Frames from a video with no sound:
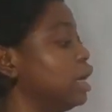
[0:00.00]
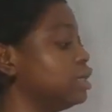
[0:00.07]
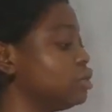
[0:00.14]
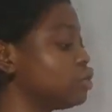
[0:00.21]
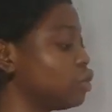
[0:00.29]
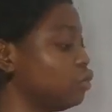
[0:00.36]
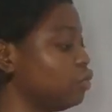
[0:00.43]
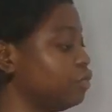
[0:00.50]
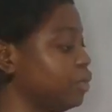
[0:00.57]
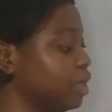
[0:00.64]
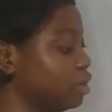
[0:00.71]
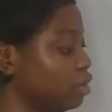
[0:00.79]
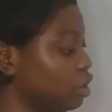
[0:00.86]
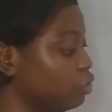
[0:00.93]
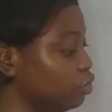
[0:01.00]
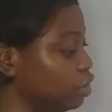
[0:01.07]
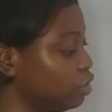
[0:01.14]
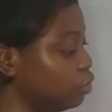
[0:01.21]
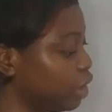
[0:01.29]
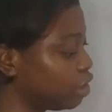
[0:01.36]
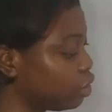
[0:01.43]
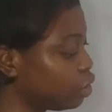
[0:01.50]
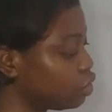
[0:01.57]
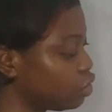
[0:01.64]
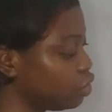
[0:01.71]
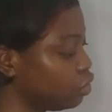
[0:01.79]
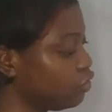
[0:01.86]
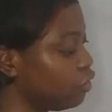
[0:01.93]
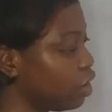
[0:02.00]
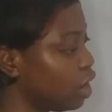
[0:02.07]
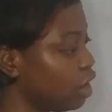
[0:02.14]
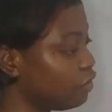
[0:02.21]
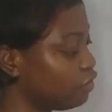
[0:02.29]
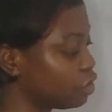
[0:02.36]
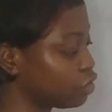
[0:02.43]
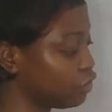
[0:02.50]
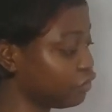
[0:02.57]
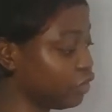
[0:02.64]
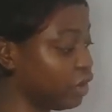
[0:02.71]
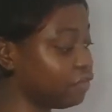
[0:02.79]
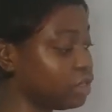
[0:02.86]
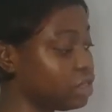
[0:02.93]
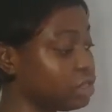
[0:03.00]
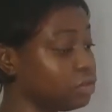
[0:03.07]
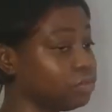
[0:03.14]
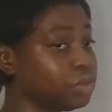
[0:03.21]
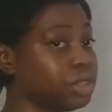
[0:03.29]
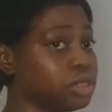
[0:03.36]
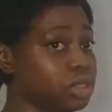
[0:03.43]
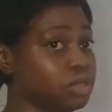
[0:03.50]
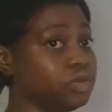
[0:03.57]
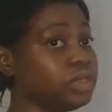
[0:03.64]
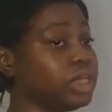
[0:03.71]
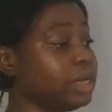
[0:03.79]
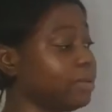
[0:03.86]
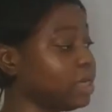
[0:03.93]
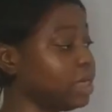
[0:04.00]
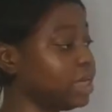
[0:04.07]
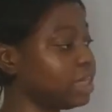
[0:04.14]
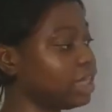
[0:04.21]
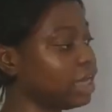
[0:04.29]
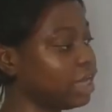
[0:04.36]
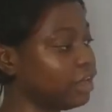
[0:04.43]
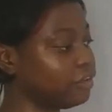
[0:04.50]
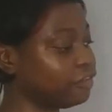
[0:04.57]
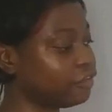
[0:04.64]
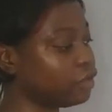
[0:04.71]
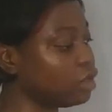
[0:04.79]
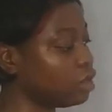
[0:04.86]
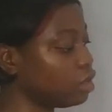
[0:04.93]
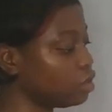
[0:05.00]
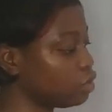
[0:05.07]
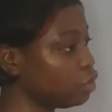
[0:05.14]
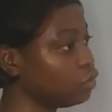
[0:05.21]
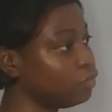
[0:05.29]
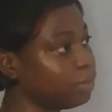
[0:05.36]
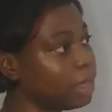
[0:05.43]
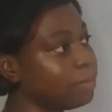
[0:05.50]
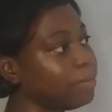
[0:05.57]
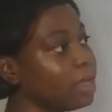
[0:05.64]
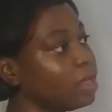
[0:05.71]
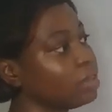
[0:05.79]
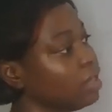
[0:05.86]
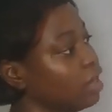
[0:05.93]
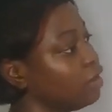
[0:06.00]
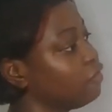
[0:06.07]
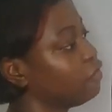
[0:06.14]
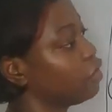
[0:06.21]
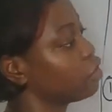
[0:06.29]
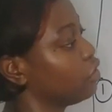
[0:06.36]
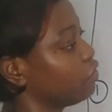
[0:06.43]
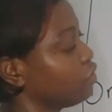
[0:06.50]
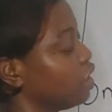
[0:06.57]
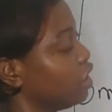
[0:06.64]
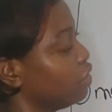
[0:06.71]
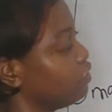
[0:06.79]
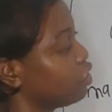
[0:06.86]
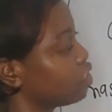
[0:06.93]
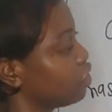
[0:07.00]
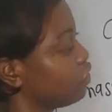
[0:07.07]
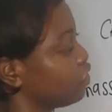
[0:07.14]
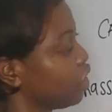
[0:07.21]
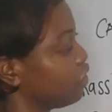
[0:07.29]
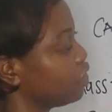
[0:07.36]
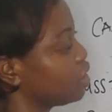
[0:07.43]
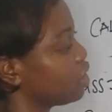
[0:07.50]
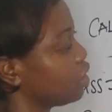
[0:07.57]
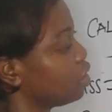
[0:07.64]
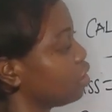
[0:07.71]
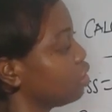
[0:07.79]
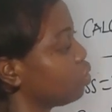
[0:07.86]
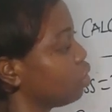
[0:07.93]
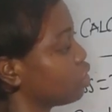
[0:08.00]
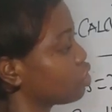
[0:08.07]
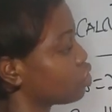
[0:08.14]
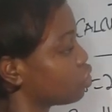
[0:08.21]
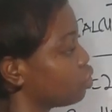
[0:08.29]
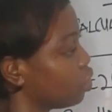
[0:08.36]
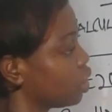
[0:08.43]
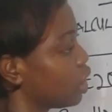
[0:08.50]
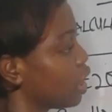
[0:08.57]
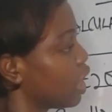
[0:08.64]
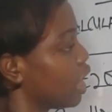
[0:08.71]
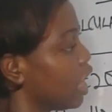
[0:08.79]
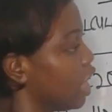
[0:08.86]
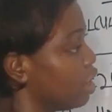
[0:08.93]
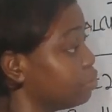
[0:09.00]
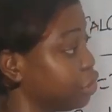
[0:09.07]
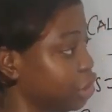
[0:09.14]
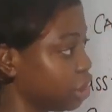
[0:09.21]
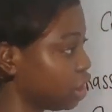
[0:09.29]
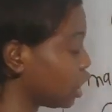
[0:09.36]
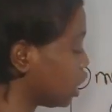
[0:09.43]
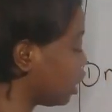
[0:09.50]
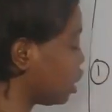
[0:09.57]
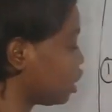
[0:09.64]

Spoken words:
And so we are told to look for our force of gravity, which is noted by letter F. So remember that force of gravity equals to mg.